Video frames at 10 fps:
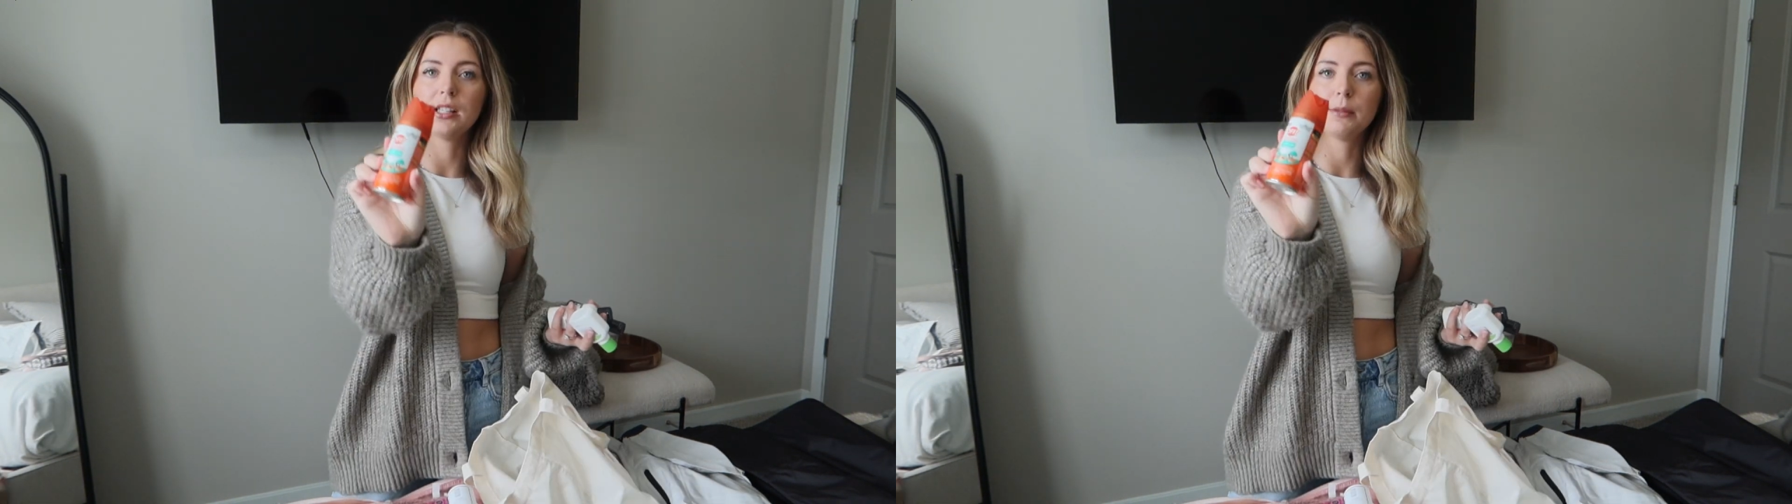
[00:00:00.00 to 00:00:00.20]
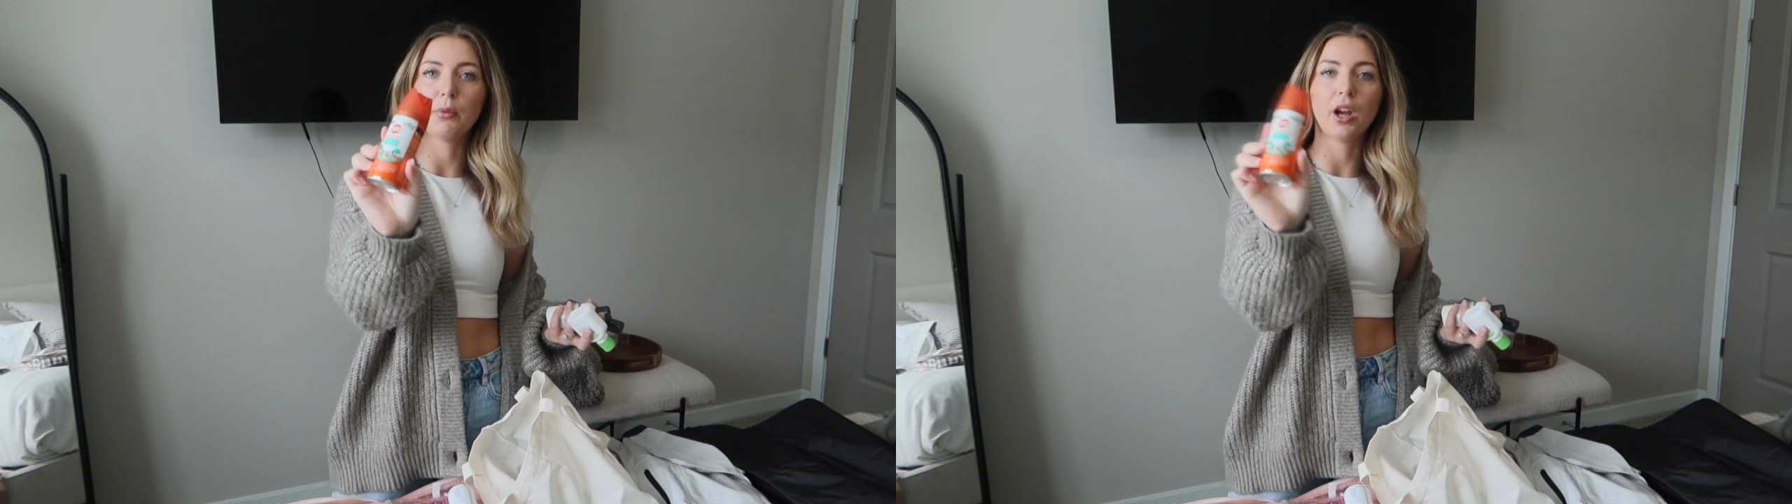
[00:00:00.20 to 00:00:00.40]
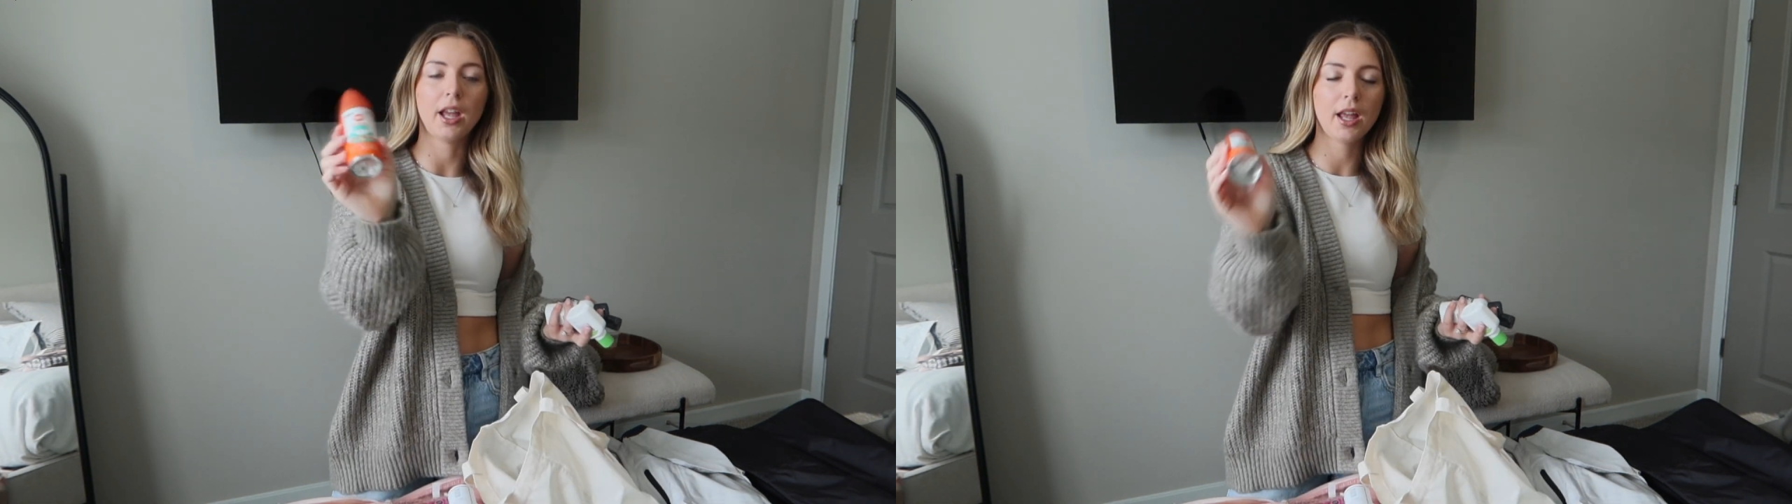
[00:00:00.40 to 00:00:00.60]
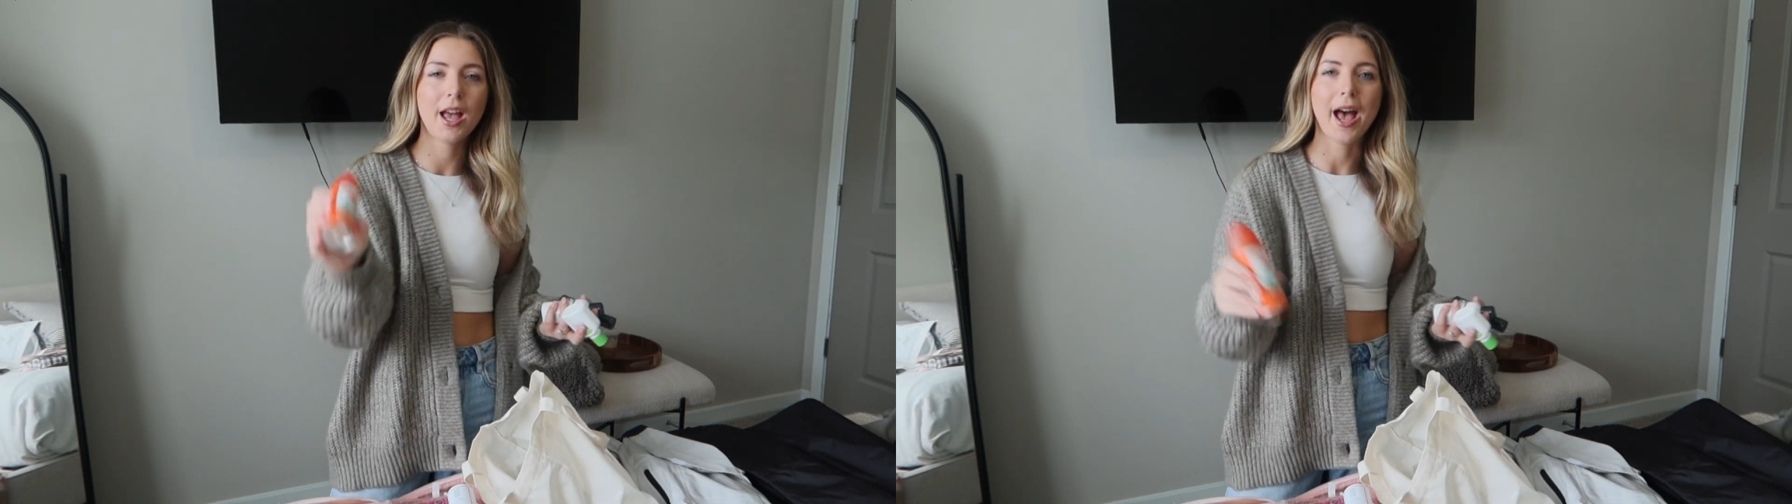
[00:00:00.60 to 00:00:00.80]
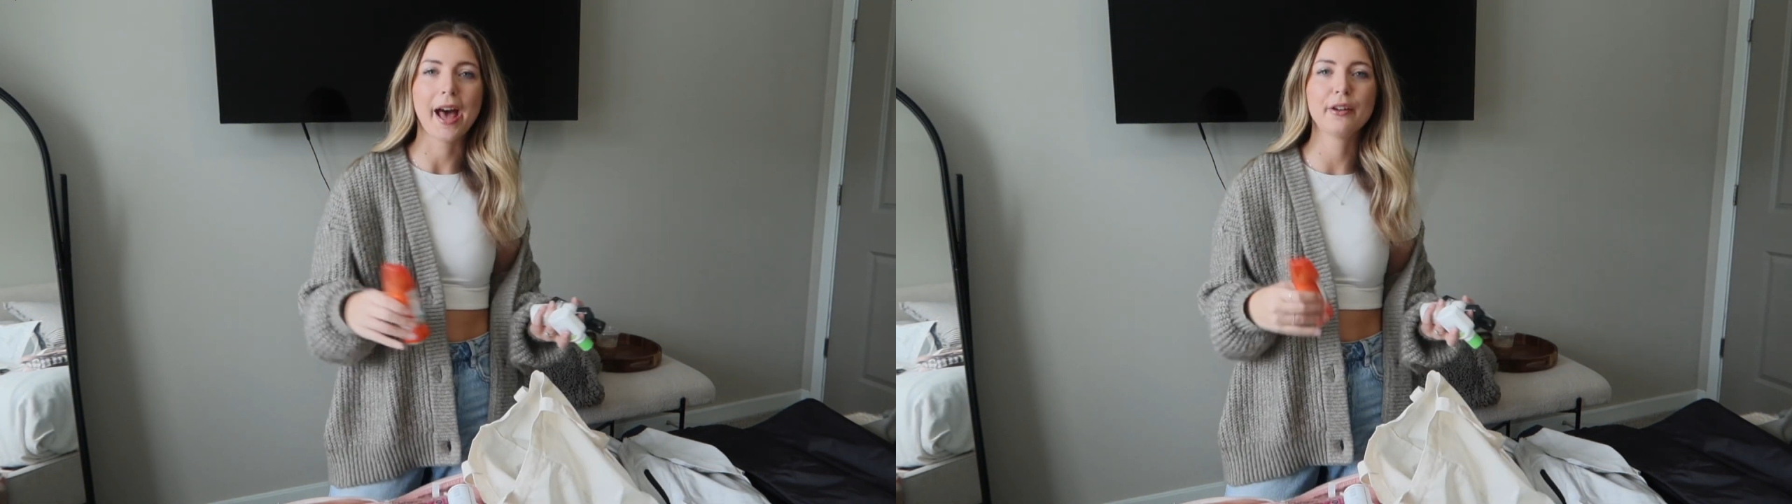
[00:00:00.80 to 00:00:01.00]
spray.
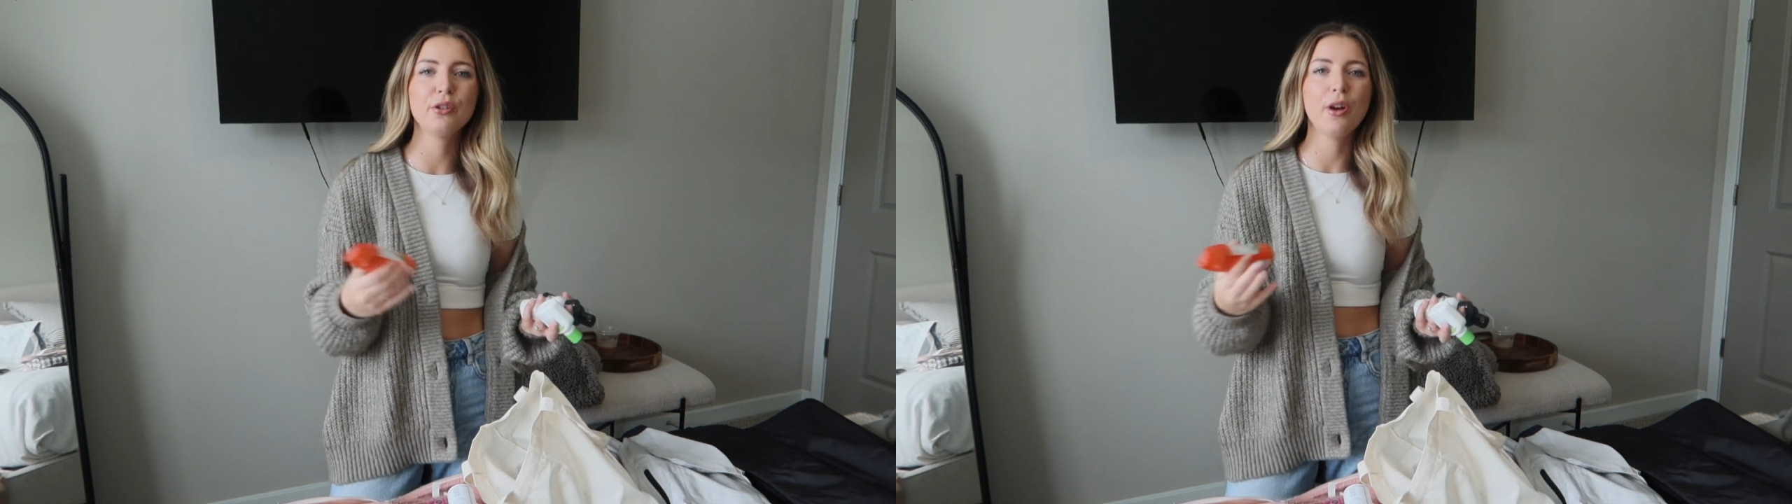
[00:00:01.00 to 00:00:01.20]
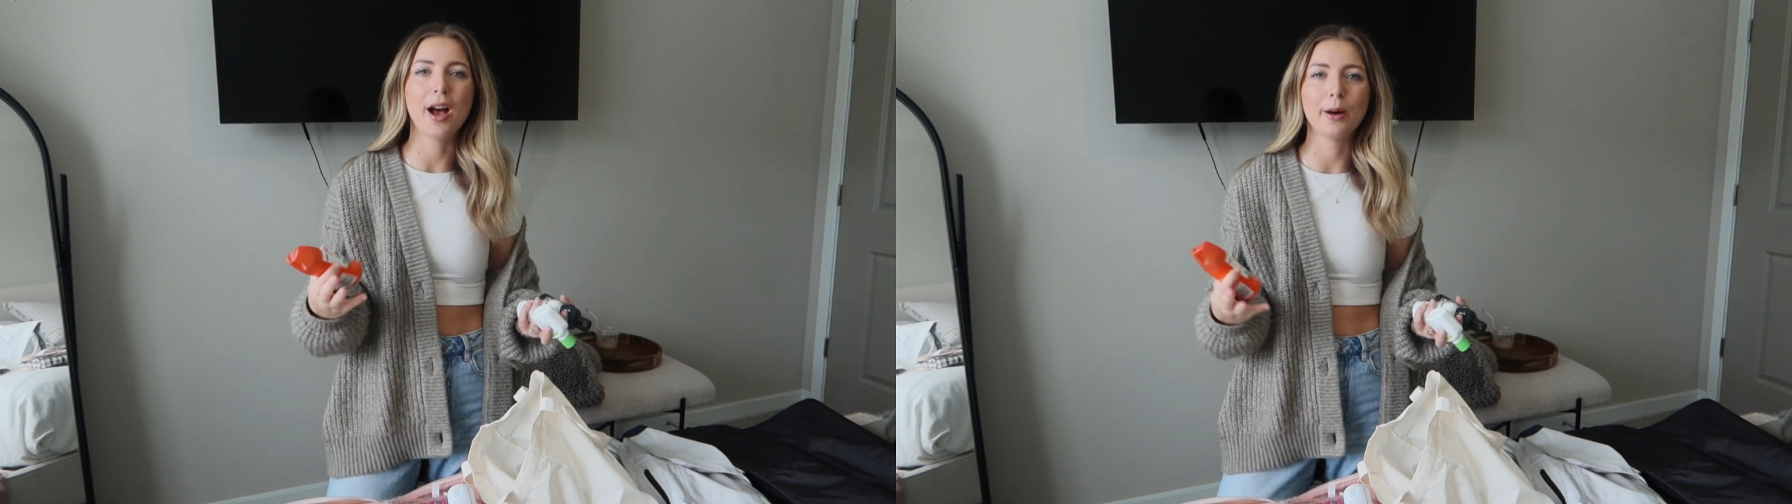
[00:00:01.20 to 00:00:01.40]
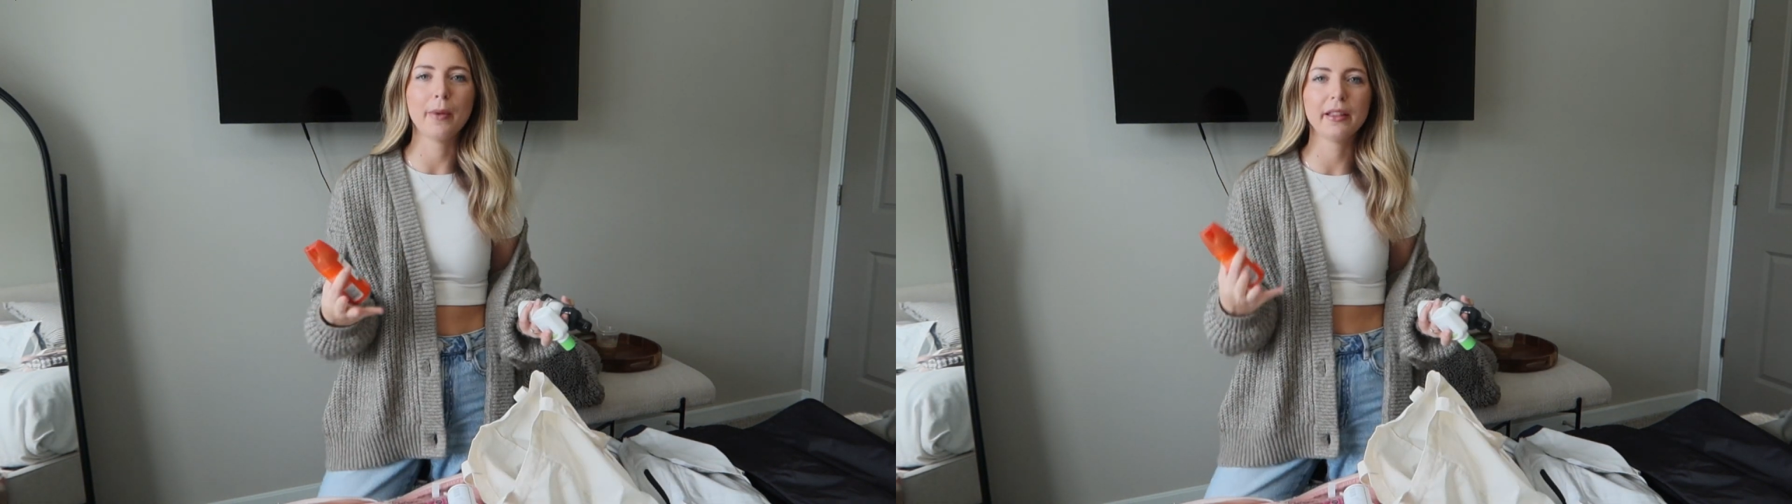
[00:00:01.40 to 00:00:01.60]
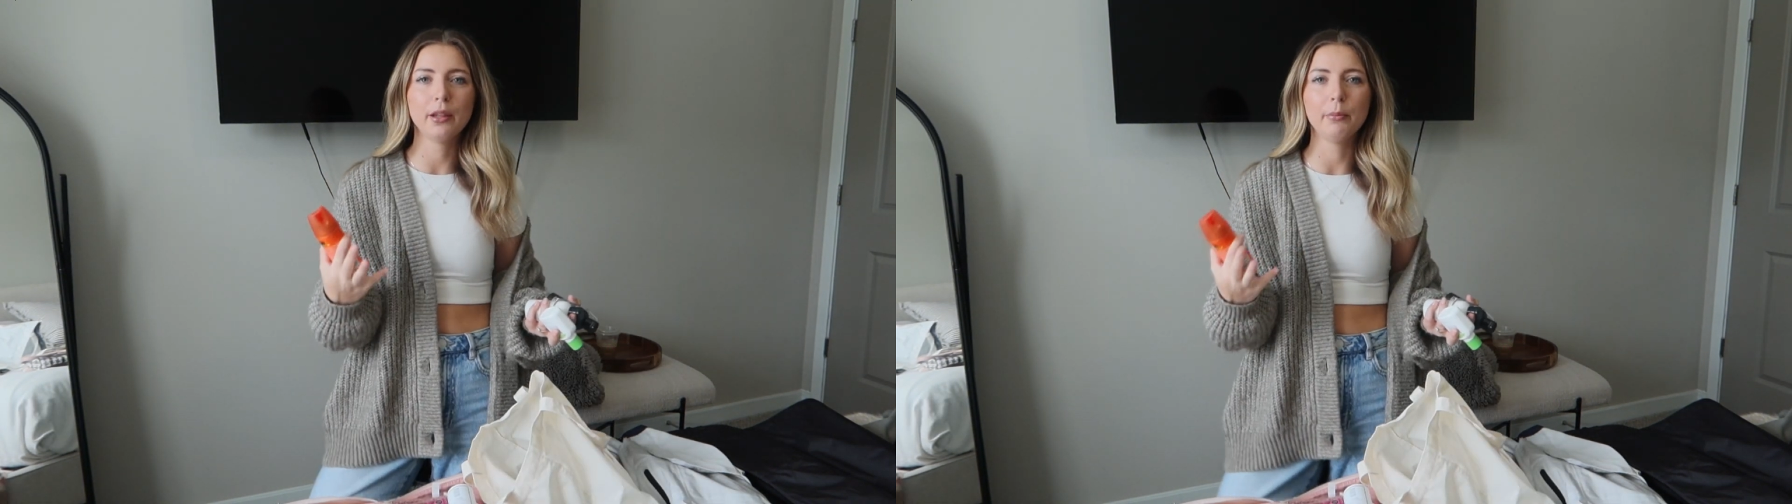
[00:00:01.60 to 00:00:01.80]
I don't know how bad the